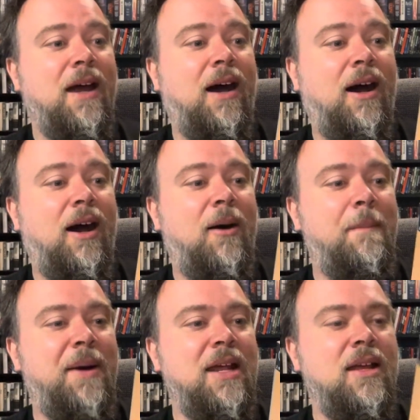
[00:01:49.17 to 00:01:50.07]

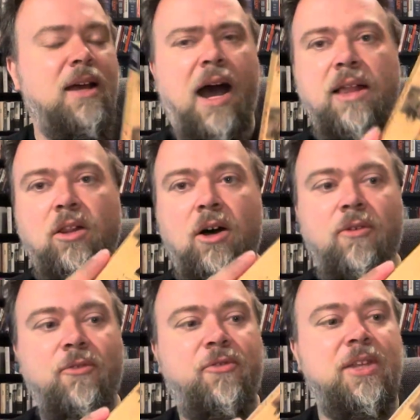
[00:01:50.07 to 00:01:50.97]
Um, but I
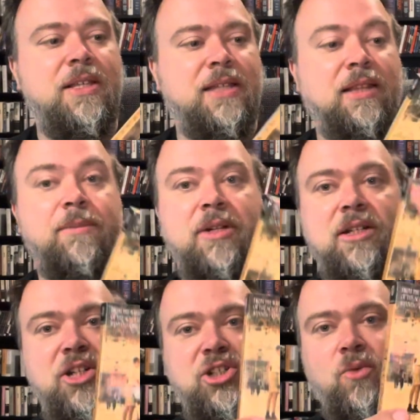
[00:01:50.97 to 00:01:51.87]
love these like limited
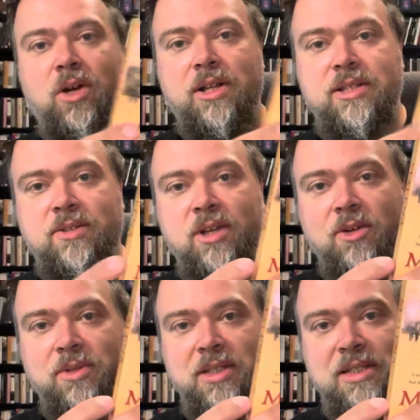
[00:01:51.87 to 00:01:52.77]
edition ones
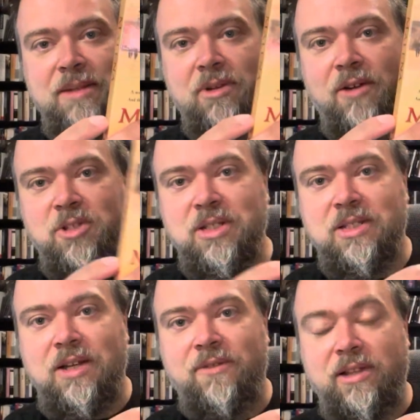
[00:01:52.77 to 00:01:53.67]
with the slip covers and
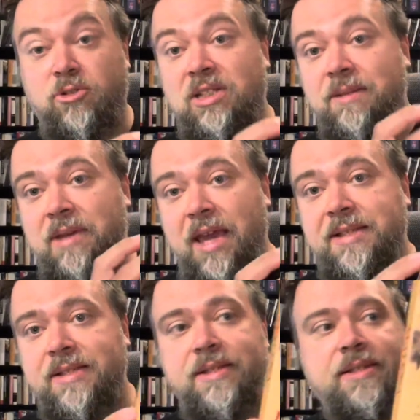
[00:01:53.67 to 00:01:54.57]
stuff like or slip
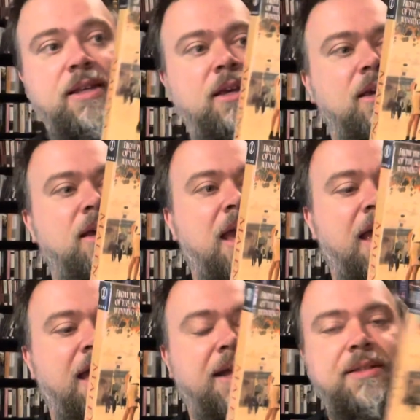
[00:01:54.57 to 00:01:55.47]
cases
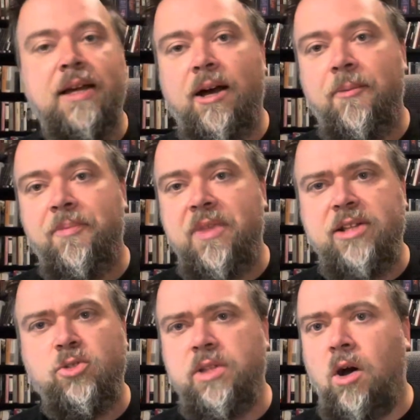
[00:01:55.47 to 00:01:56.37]
and um,
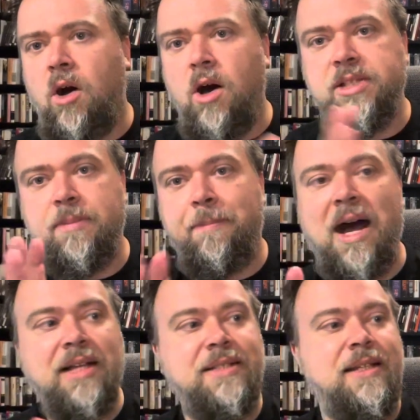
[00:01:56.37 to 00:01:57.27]
they do the awesome
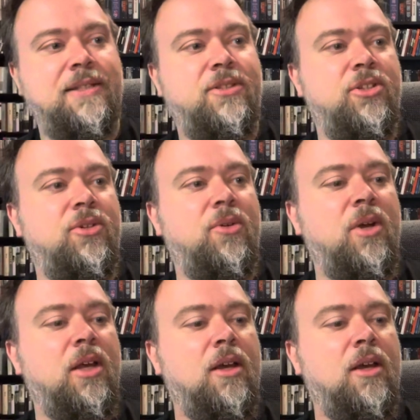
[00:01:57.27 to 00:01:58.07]
box sets too.